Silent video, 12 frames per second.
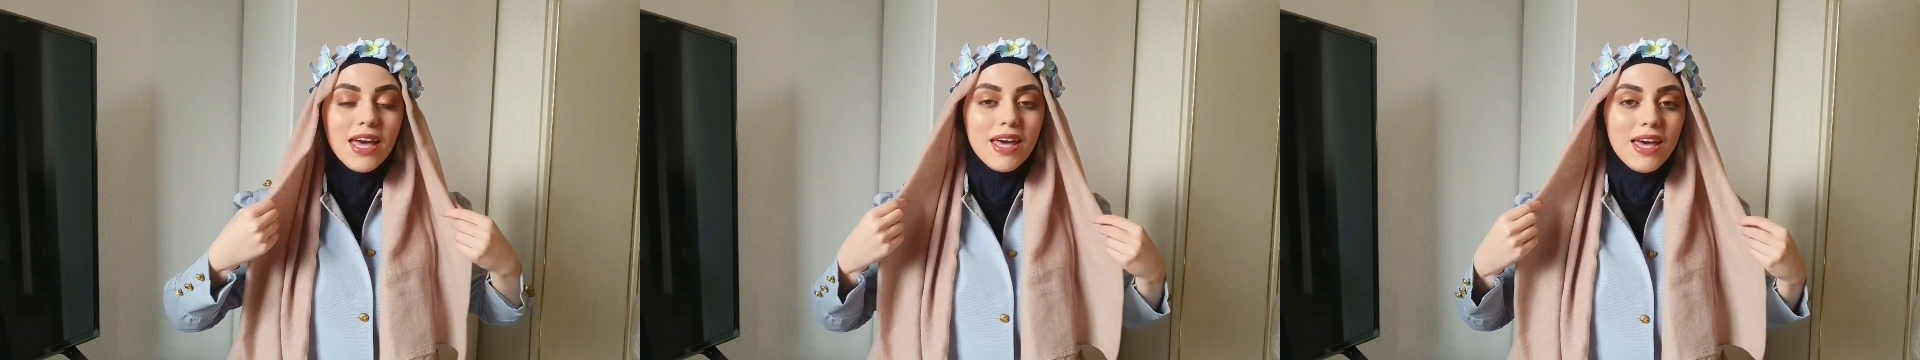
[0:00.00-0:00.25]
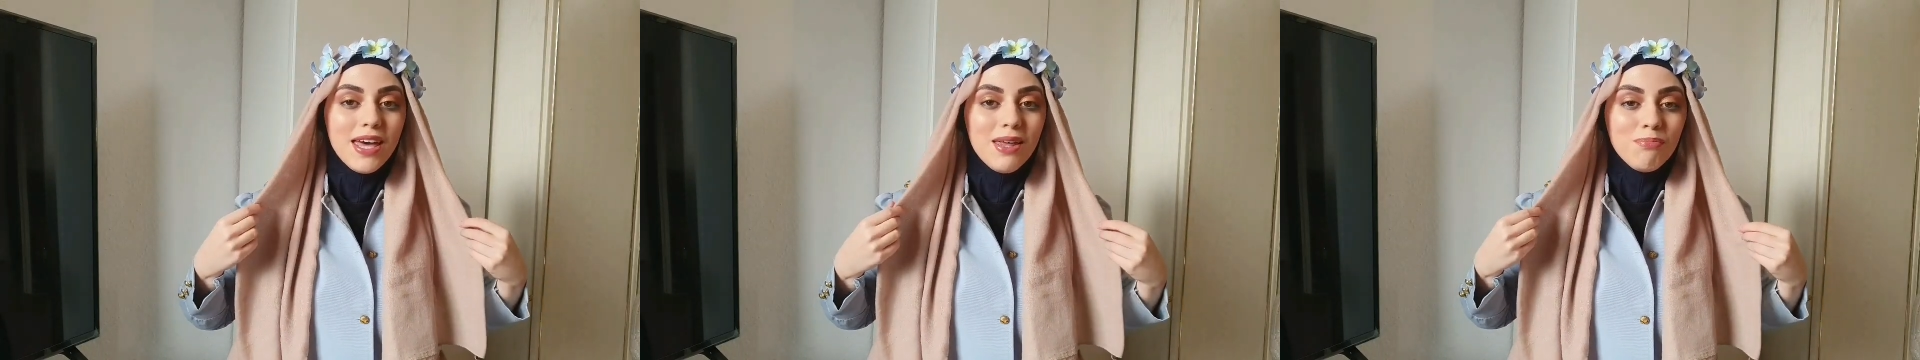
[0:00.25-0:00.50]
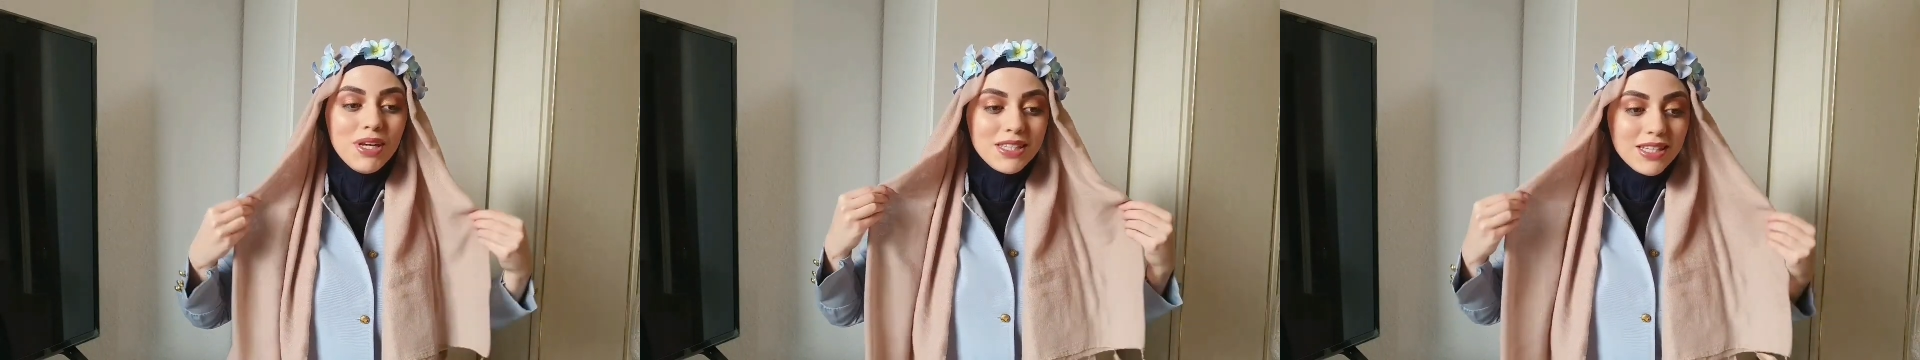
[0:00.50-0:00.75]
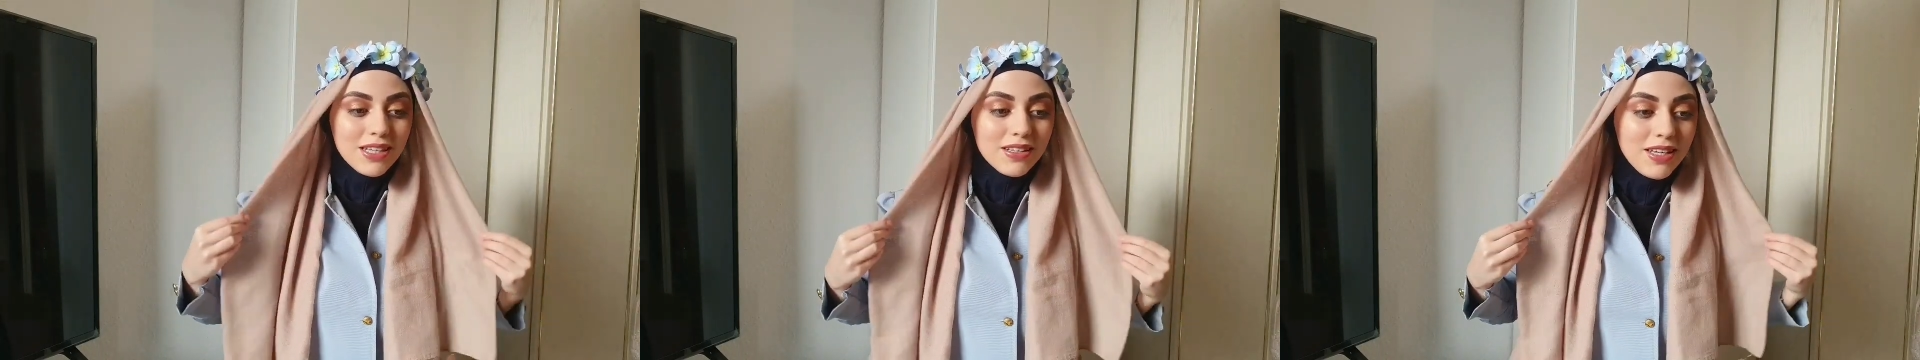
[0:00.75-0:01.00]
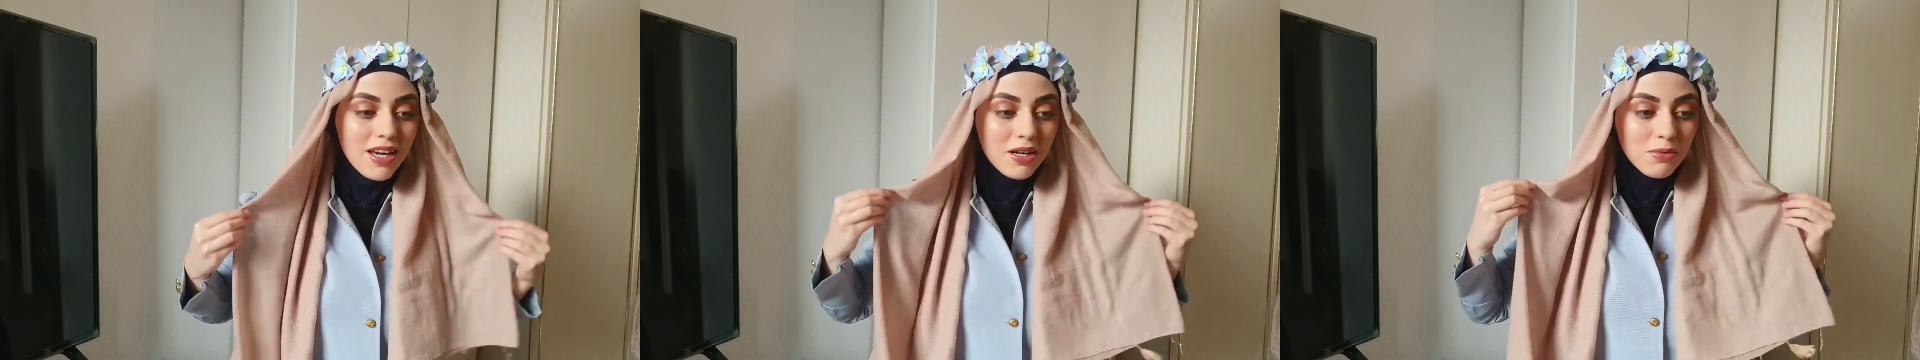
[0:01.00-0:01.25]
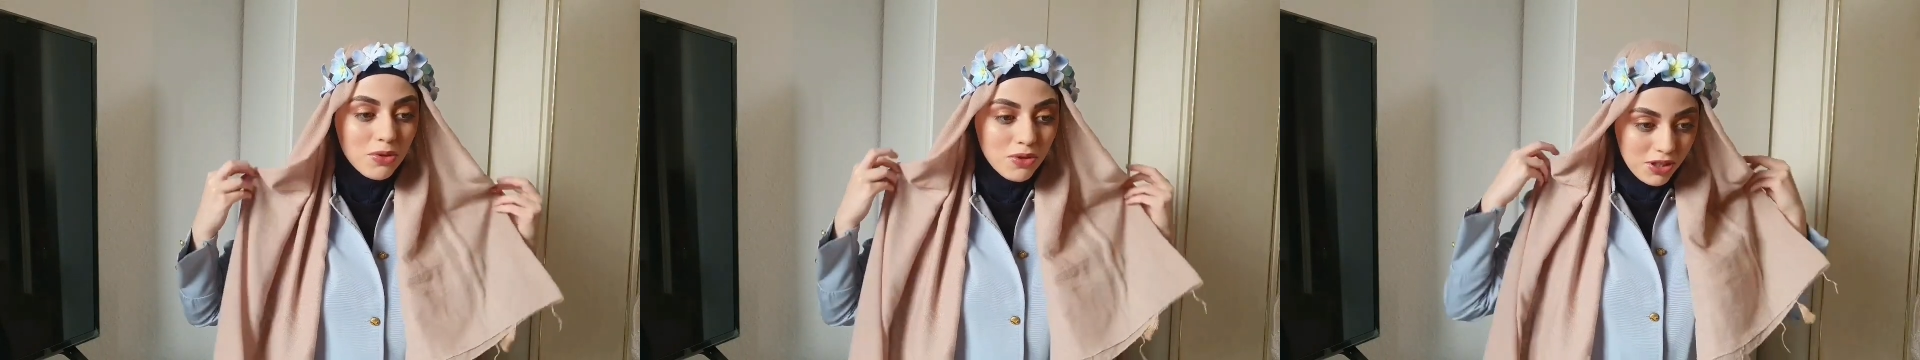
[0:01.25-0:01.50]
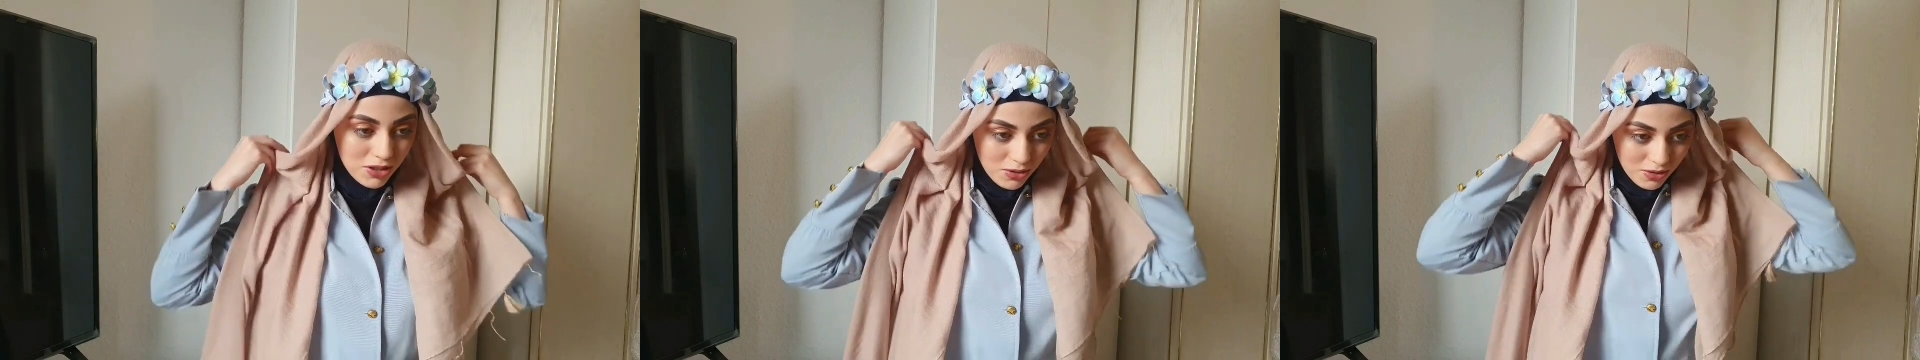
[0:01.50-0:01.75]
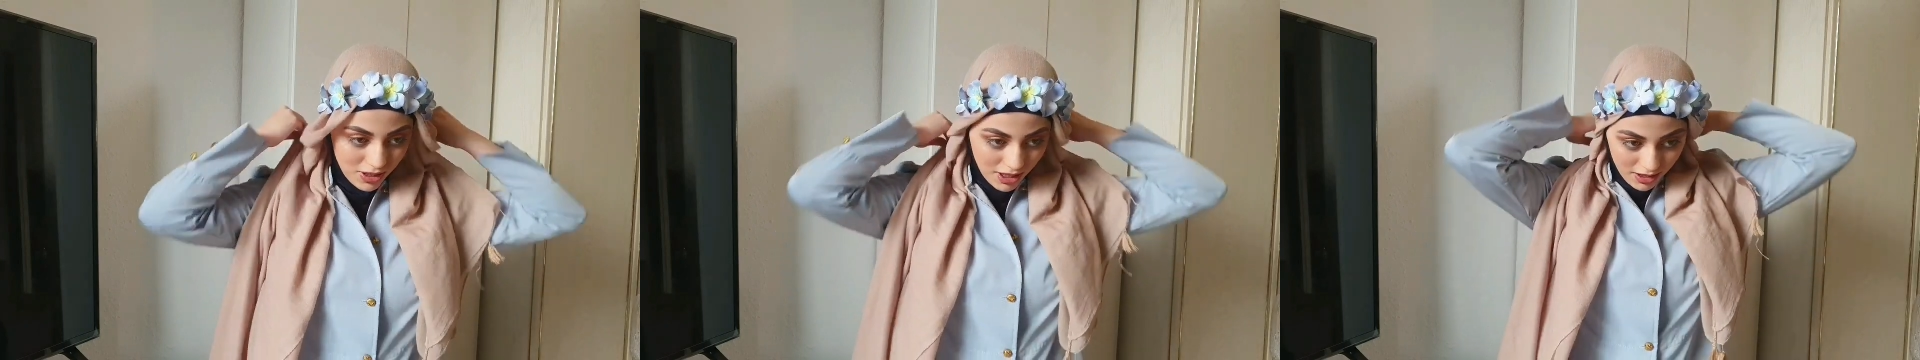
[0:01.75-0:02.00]
and basically I'm going to
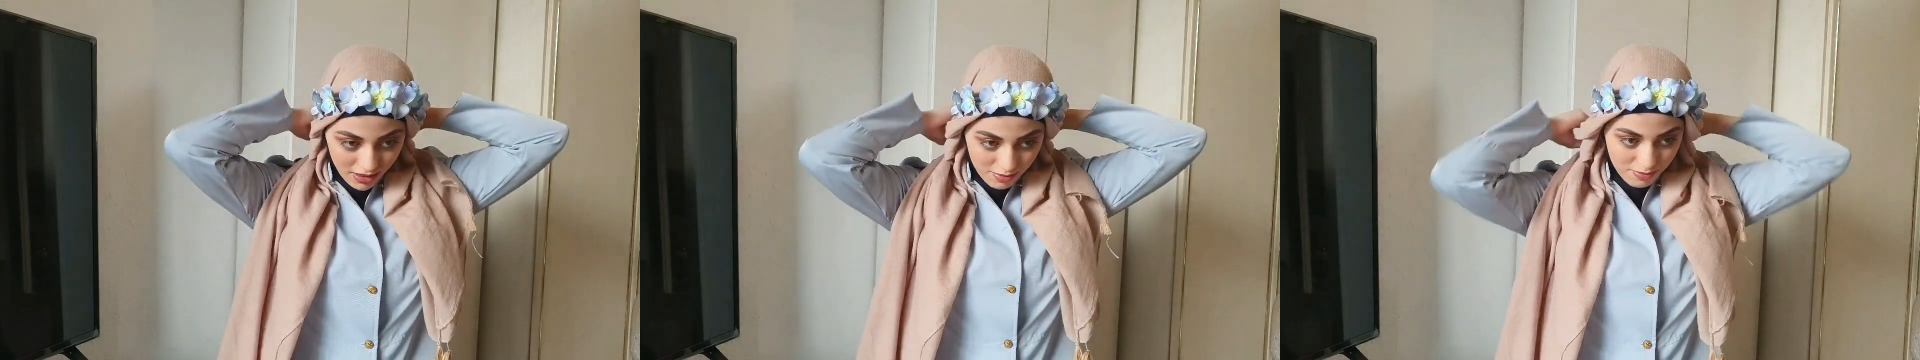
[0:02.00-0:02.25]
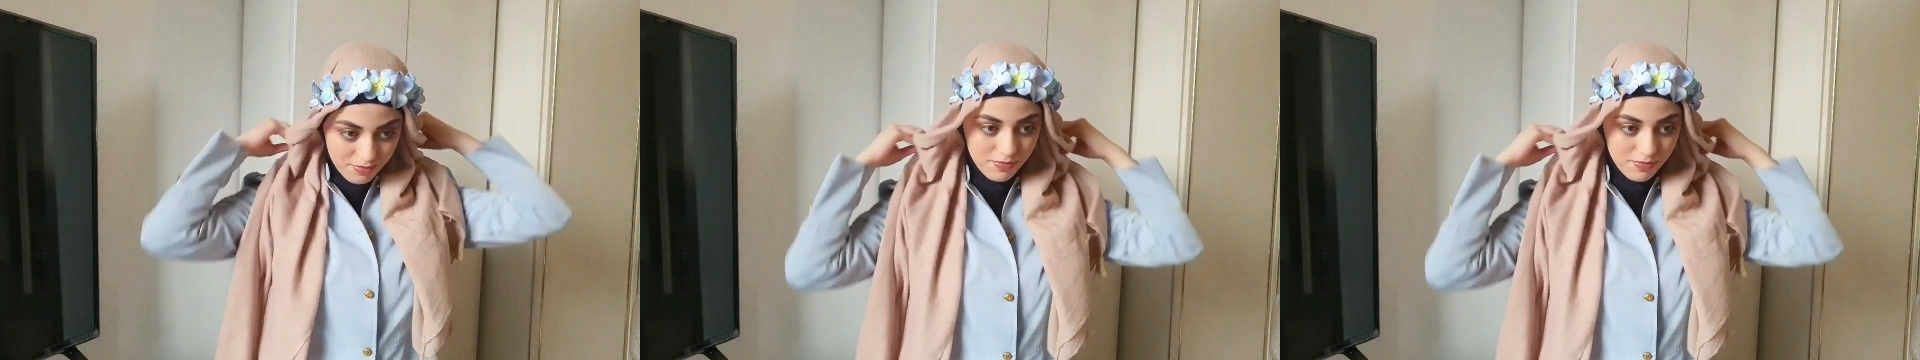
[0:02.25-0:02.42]
take them